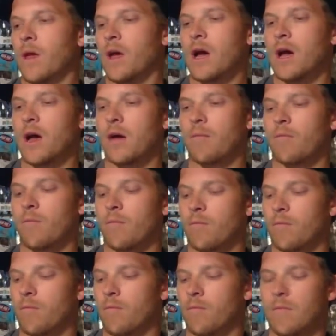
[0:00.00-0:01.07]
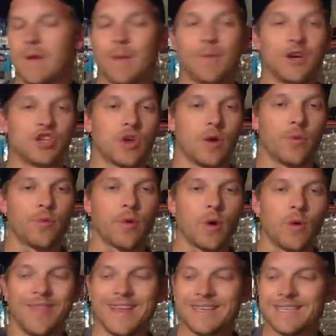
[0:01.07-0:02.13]
um, I'm going to start
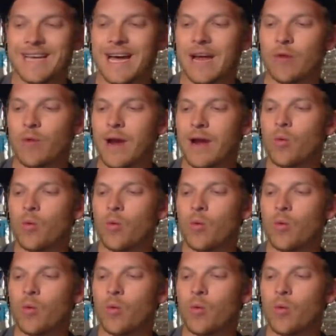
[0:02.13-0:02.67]
throwing this guy right